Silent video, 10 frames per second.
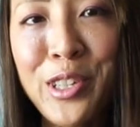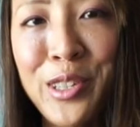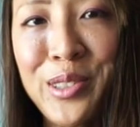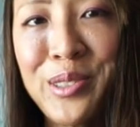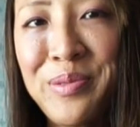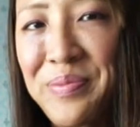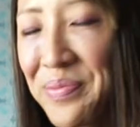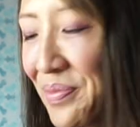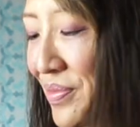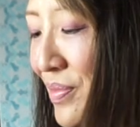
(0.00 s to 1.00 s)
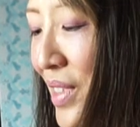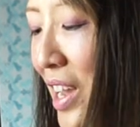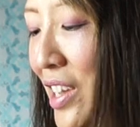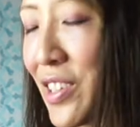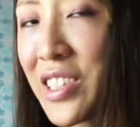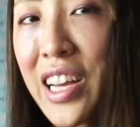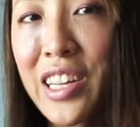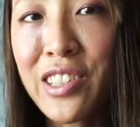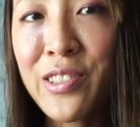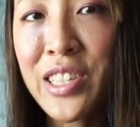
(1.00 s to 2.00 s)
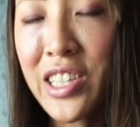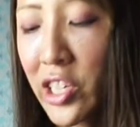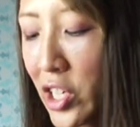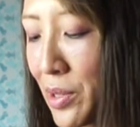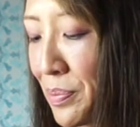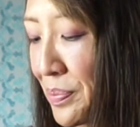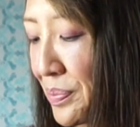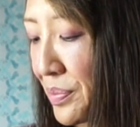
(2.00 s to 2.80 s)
2, I use that as transition.